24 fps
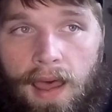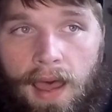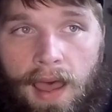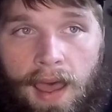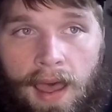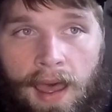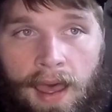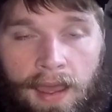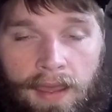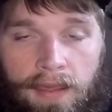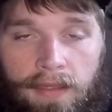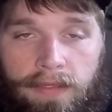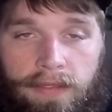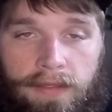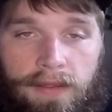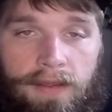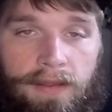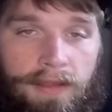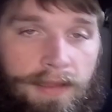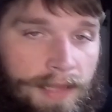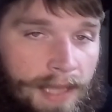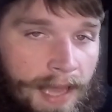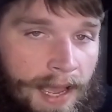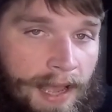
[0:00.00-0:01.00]
I
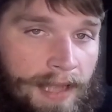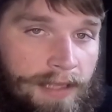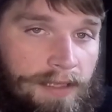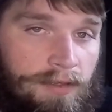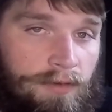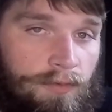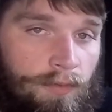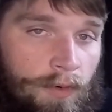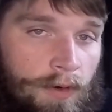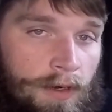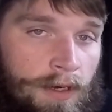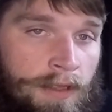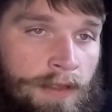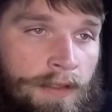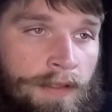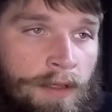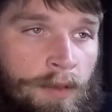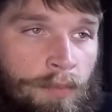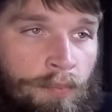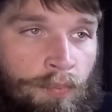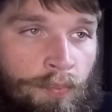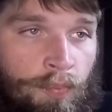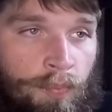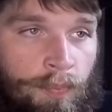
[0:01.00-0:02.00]
think that's one of
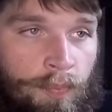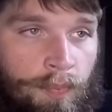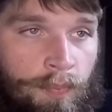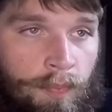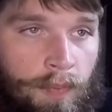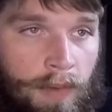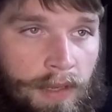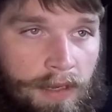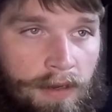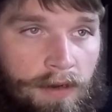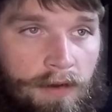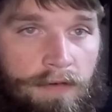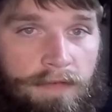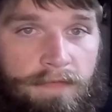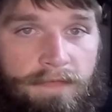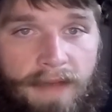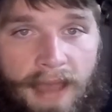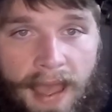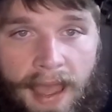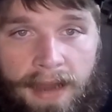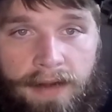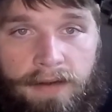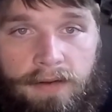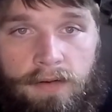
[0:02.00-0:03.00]
the bigger
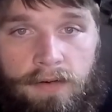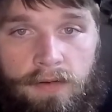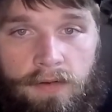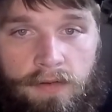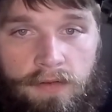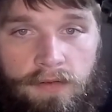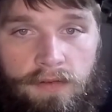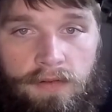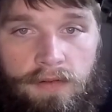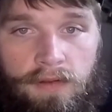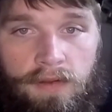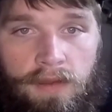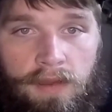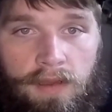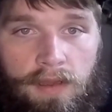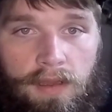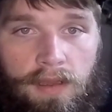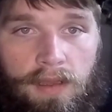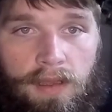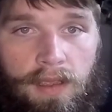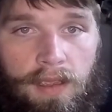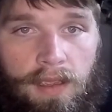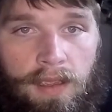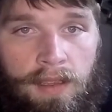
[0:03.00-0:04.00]
factors
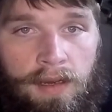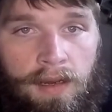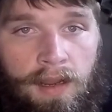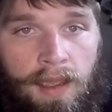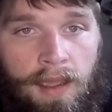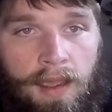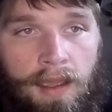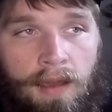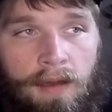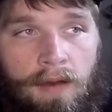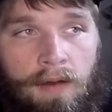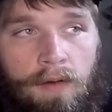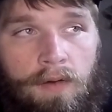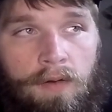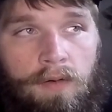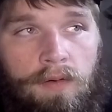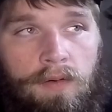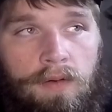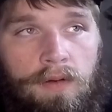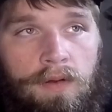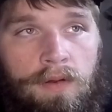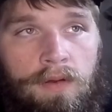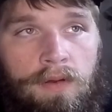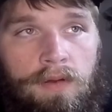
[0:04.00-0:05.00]
in how,
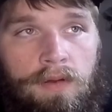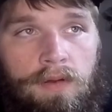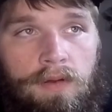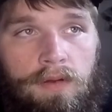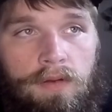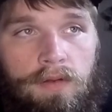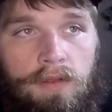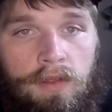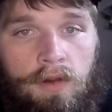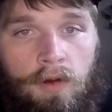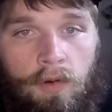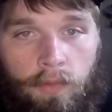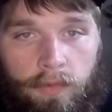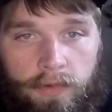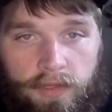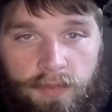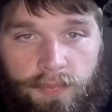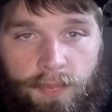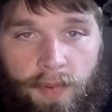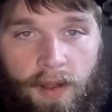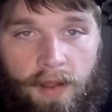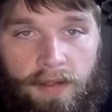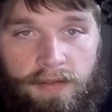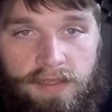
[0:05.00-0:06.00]

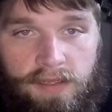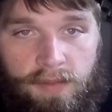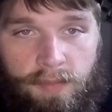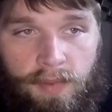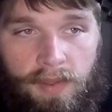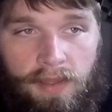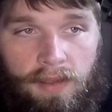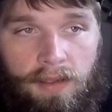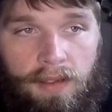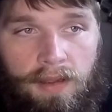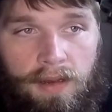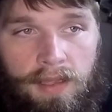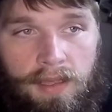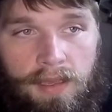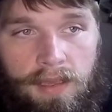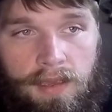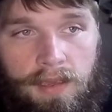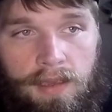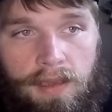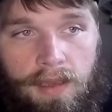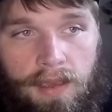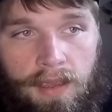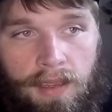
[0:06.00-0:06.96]
responsibility